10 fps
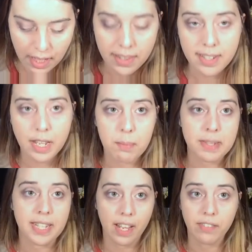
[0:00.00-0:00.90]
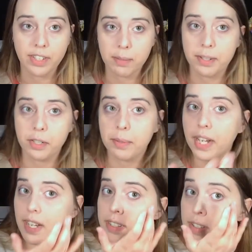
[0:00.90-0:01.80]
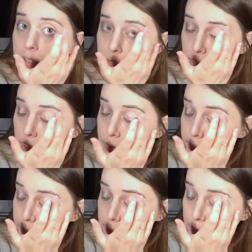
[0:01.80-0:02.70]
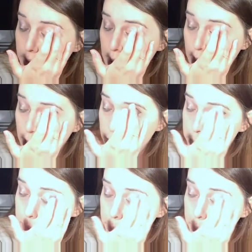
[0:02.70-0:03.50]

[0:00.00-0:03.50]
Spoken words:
And this happens every time I do my eyes, so I'm